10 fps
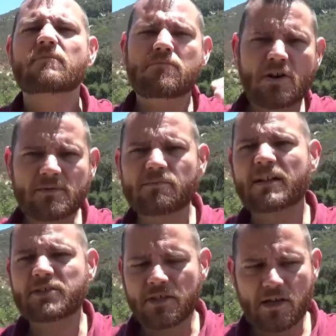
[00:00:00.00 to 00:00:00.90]
most,
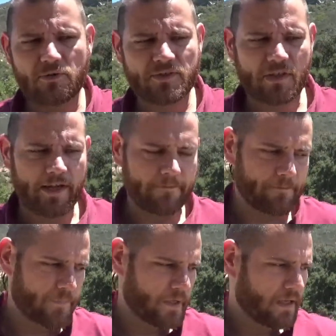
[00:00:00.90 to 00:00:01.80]
much of the coastline.
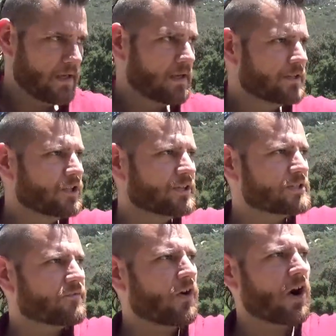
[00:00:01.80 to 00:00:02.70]
You get
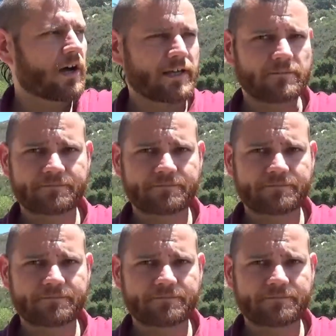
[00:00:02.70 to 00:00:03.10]
this fog.